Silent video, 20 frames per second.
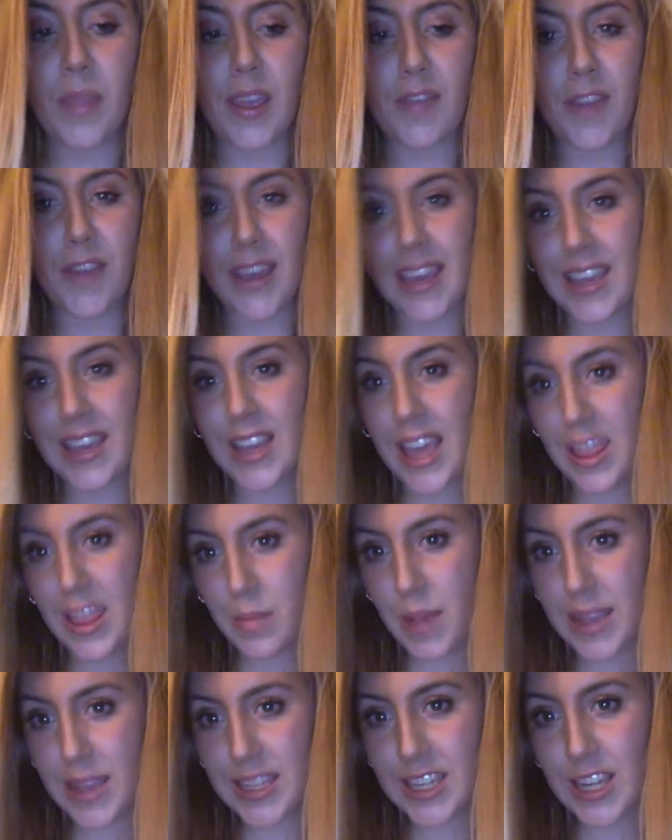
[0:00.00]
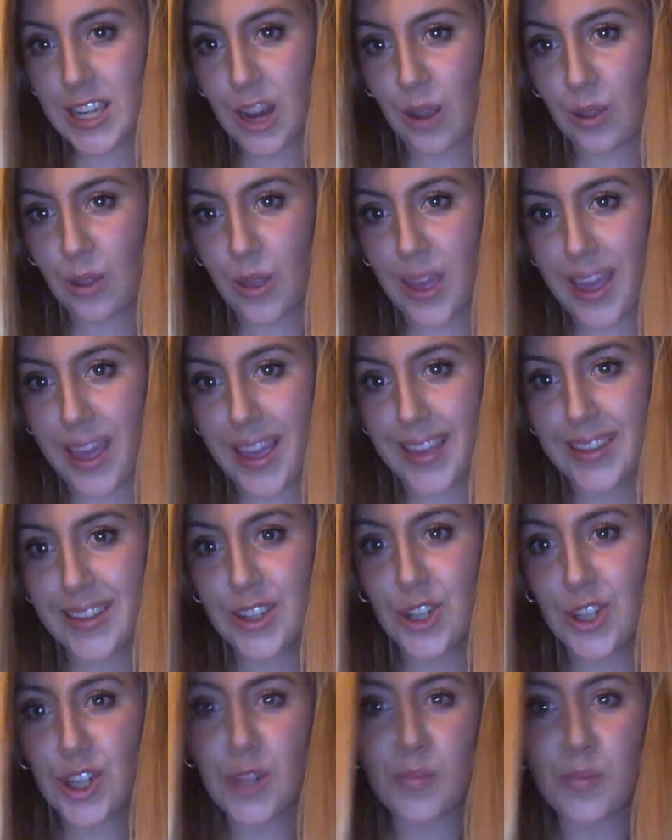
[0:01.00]
if I can get the message out there
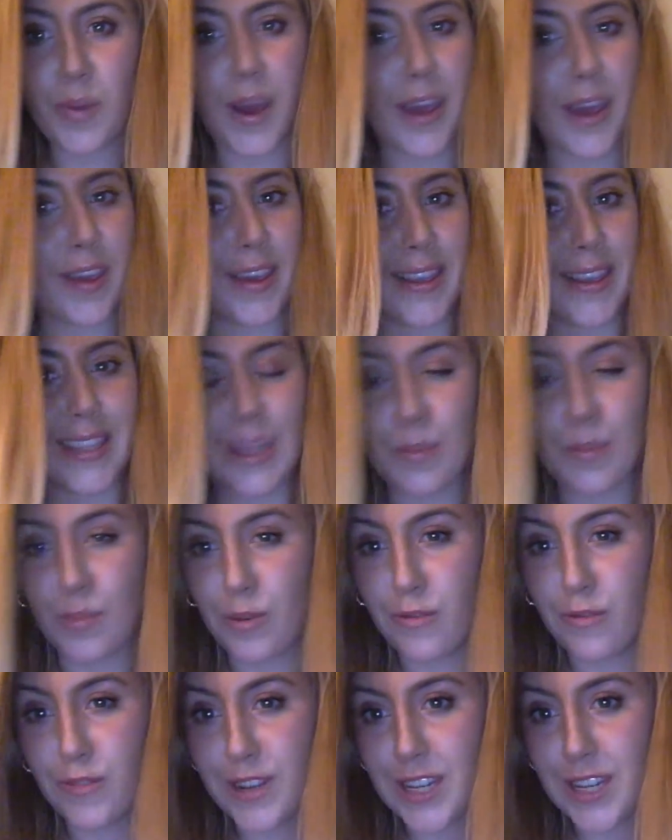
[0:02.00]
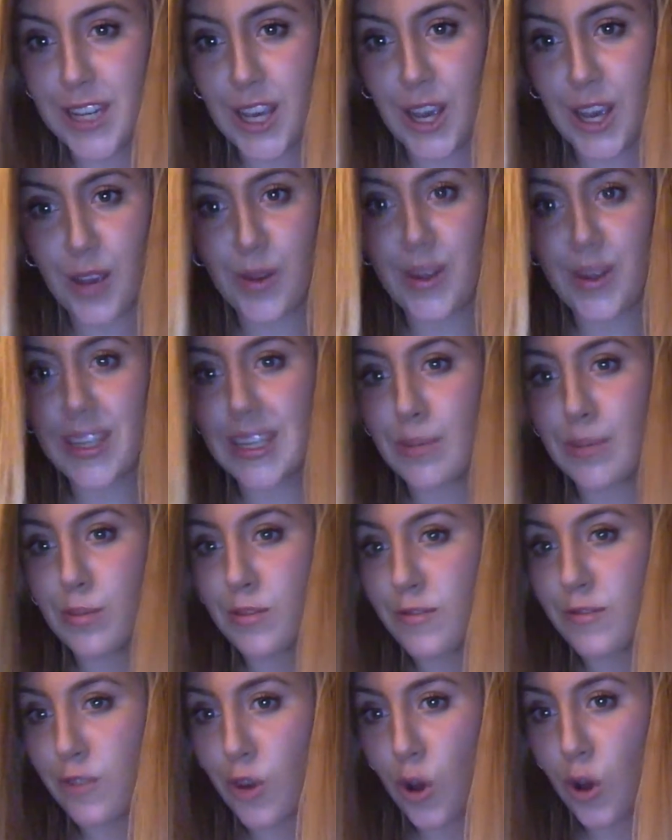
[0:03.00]
just by a simple video, a
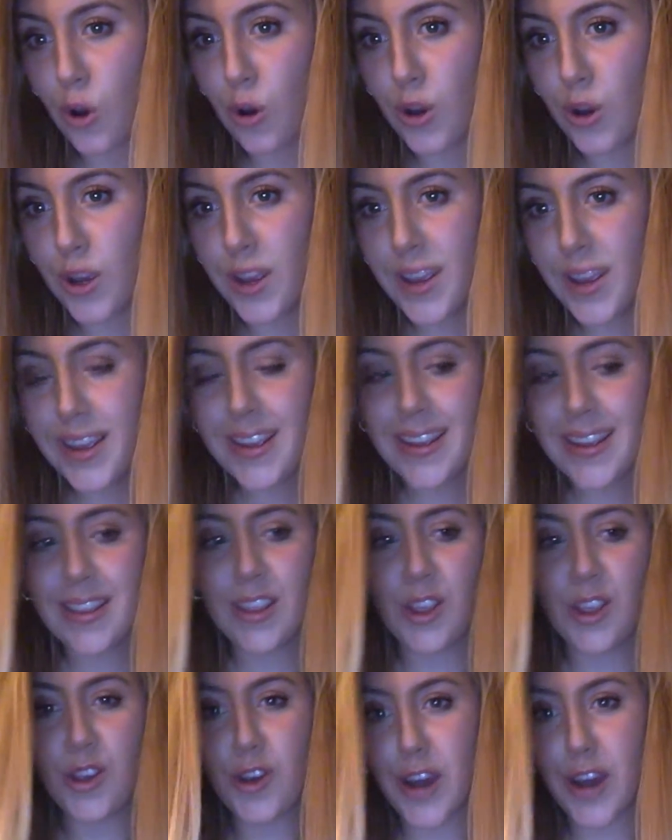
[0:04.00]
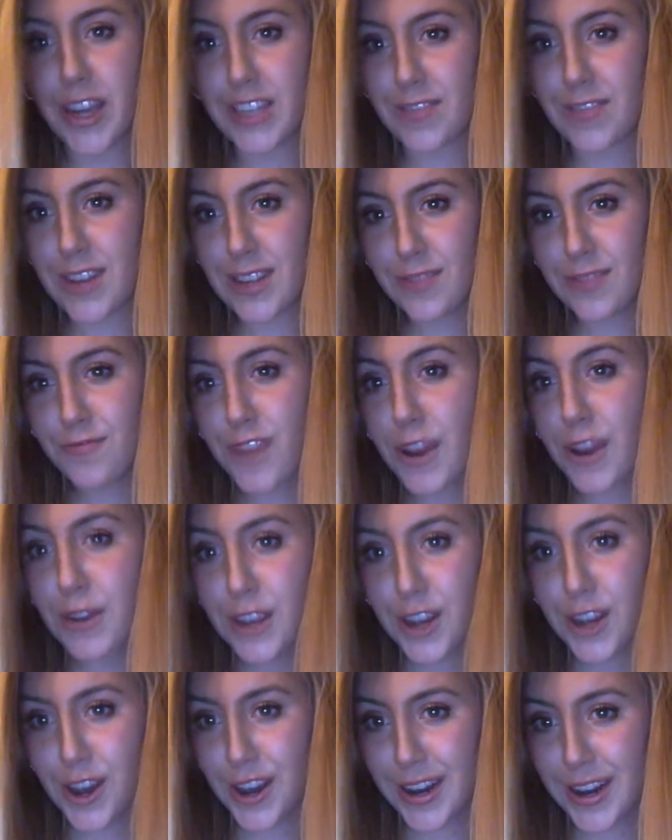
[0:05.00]
simple vlog that you guys have very
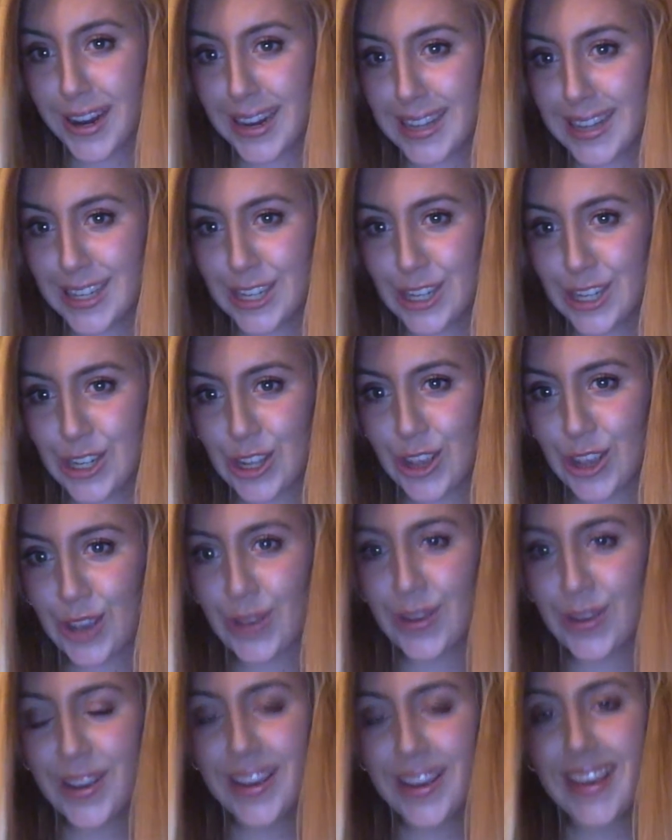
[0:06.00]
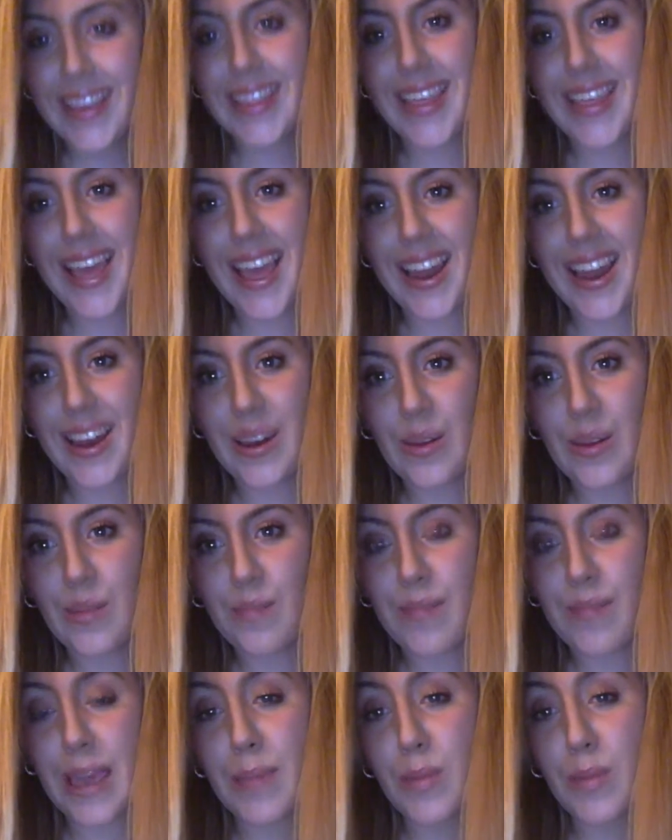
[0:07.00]
kindly listened to, then
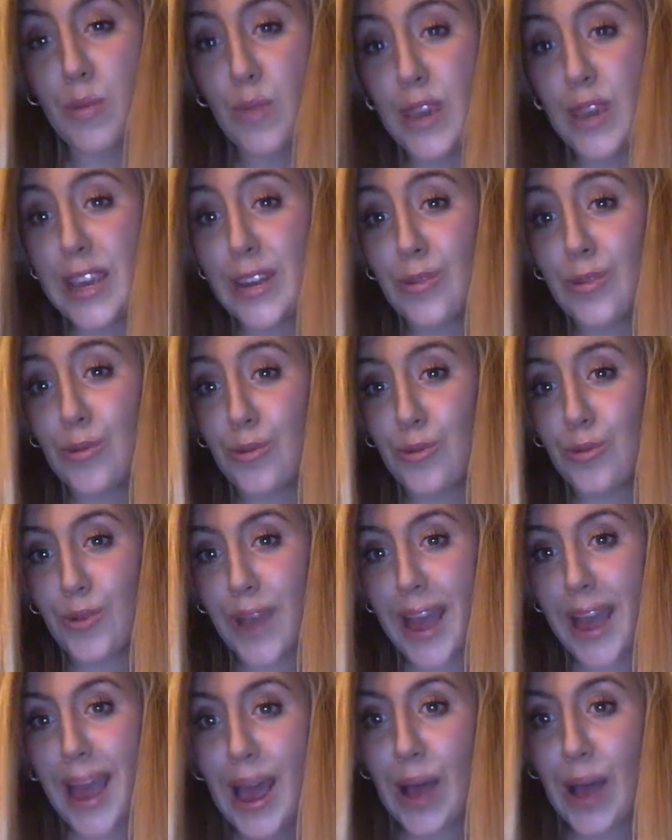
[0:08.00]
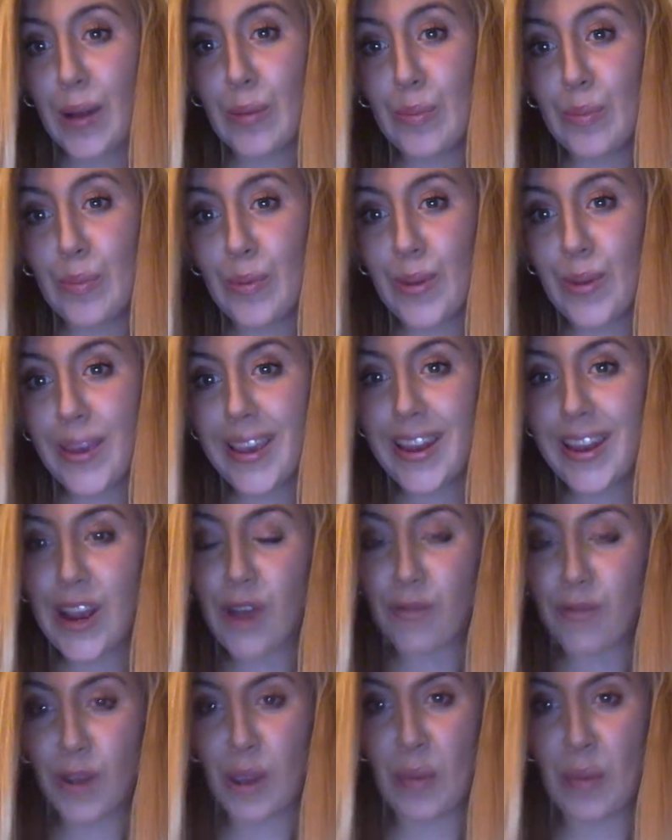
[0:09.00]
maybe we can all help in
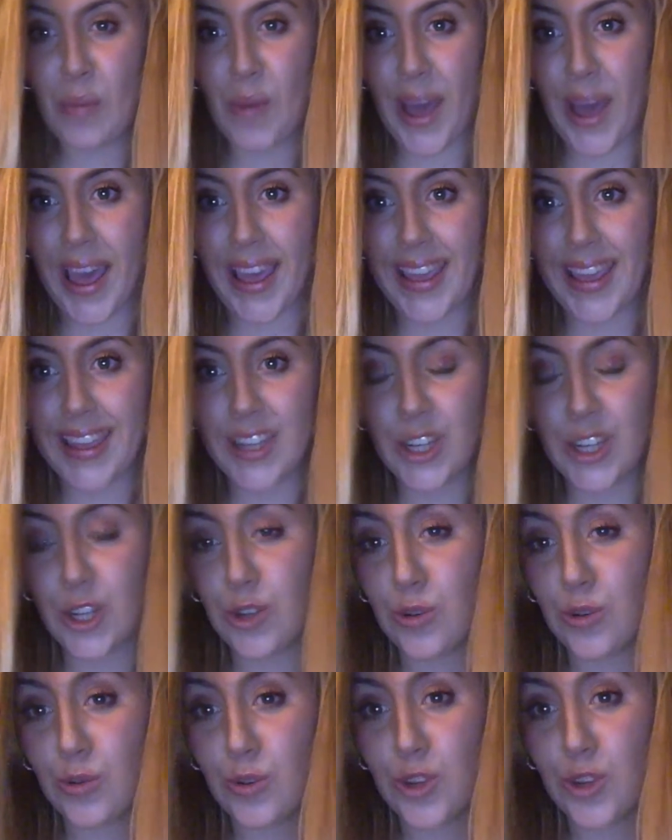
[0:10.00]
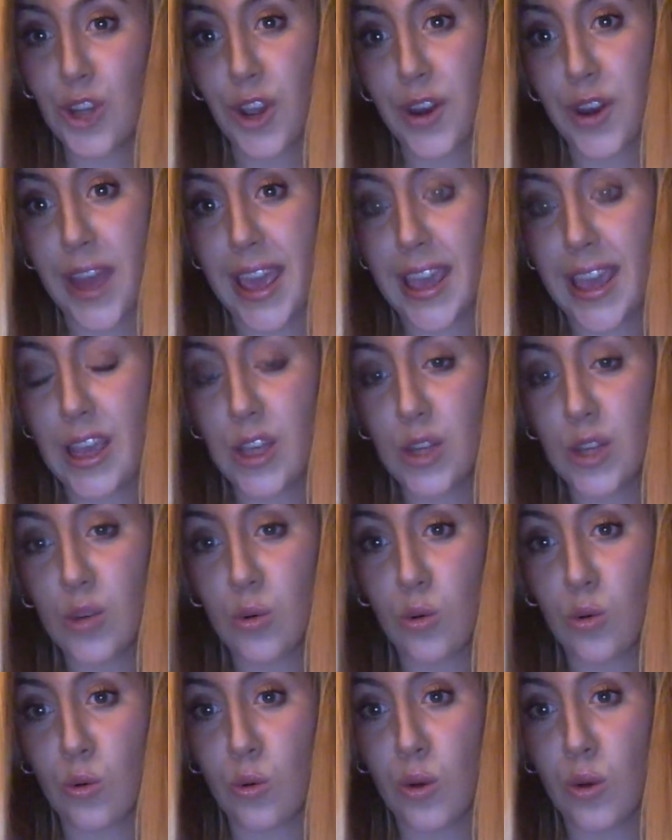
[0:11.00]
our own way to donate
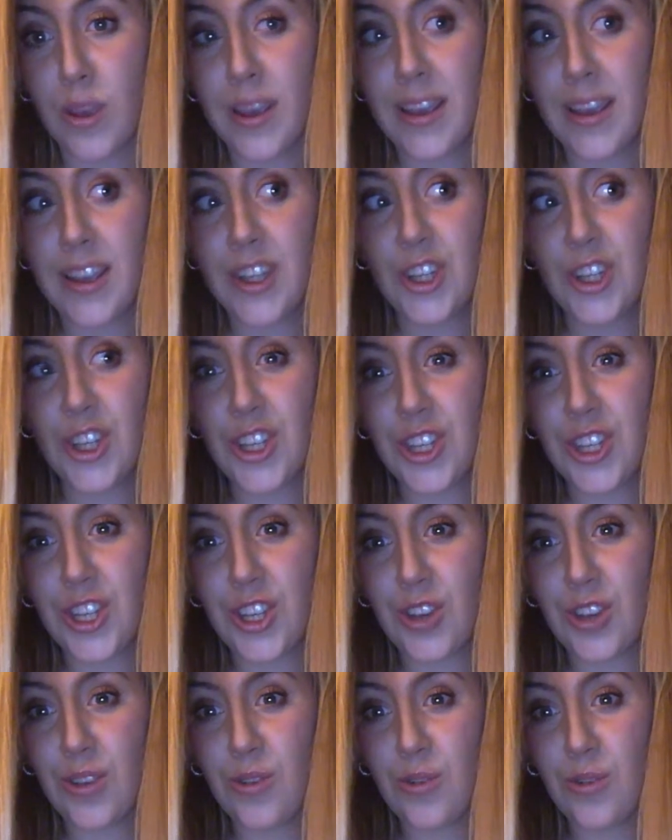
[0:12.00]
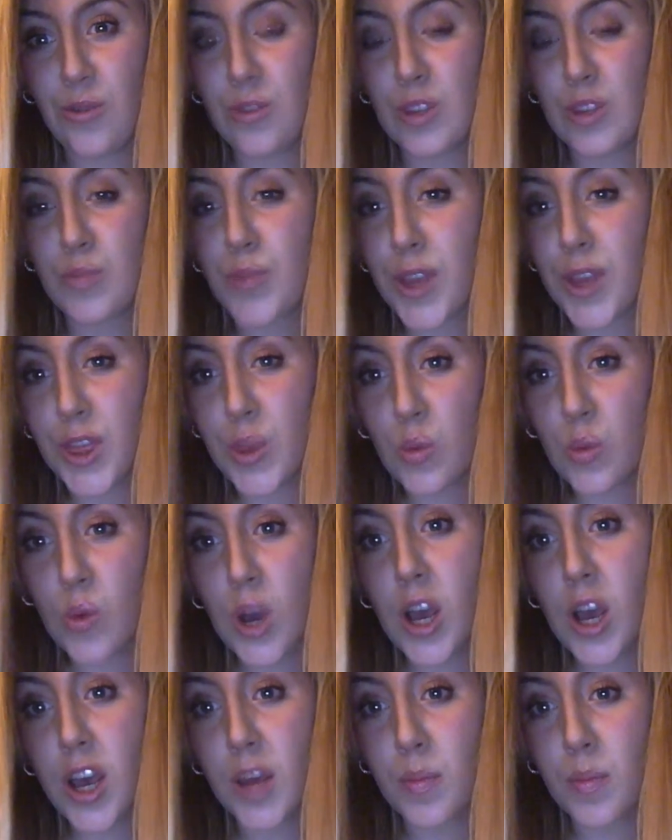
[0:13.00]
or just to spread the
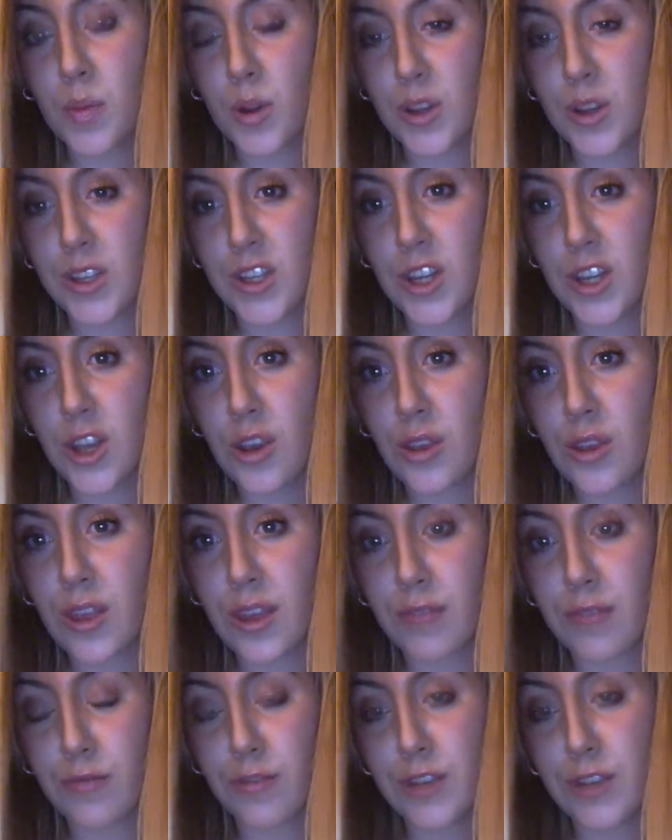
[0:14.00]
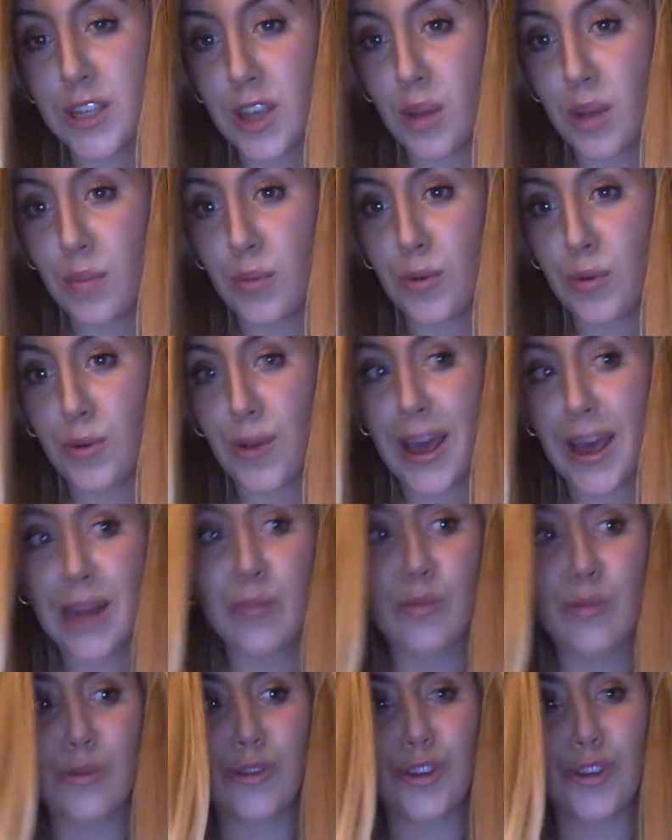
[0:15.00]
word because I know that, for example,
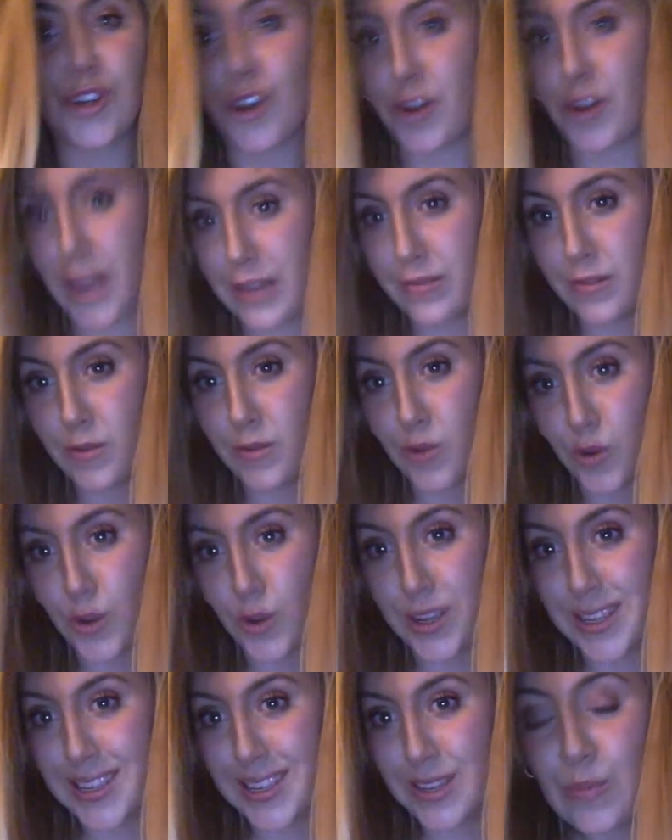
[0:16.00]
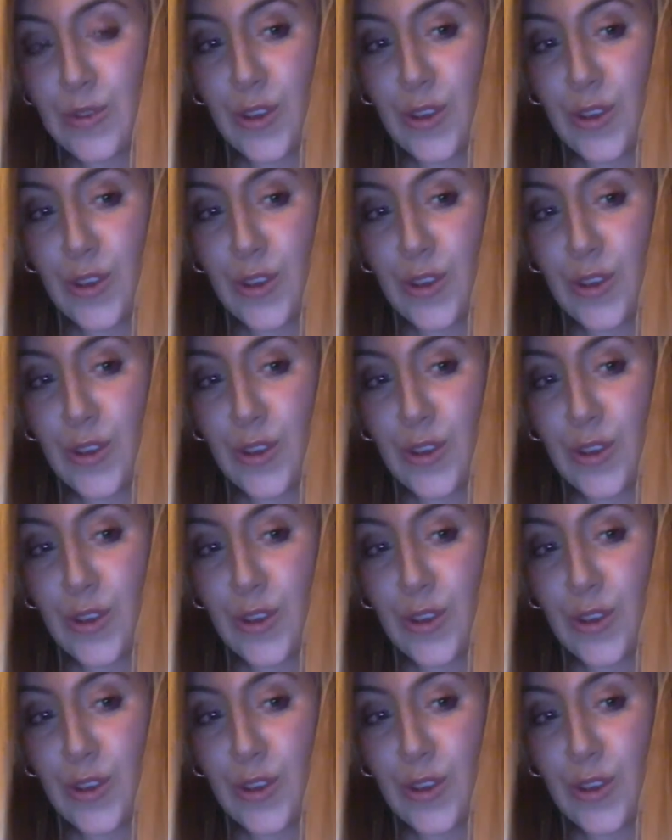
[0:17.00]
animals don't have a voice.